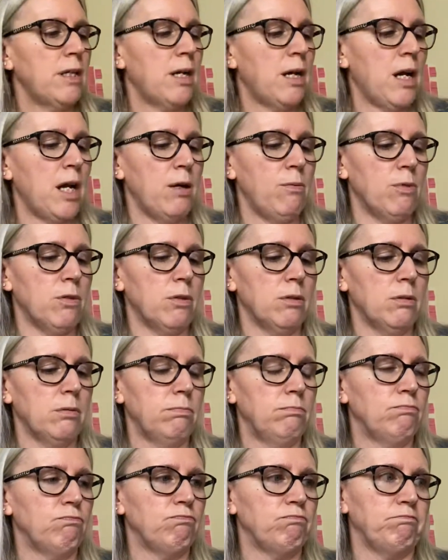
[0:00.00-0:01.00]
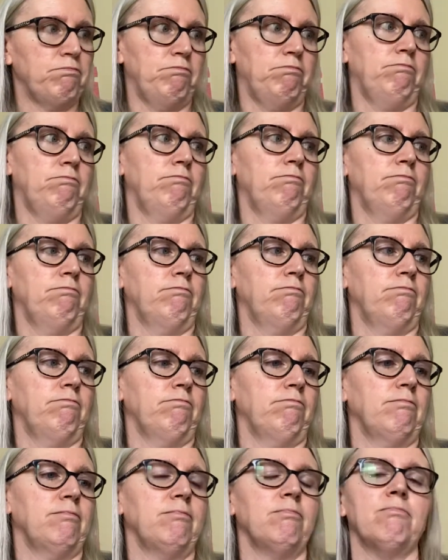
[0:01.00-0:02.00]
I will
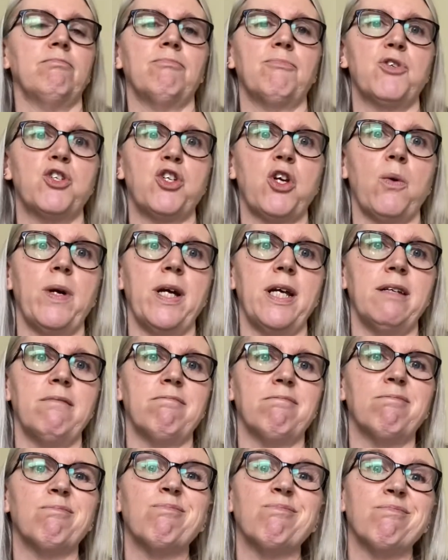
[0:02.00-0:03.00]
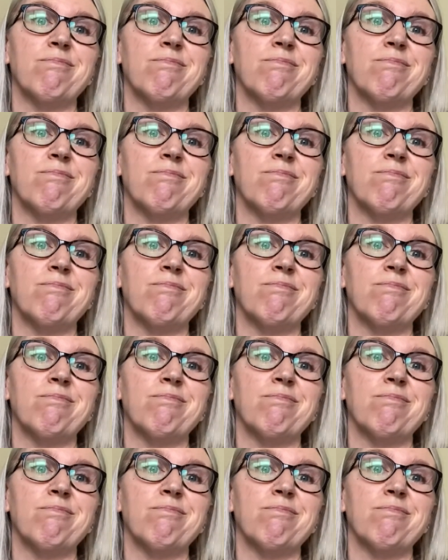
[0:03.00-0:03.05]
show it, and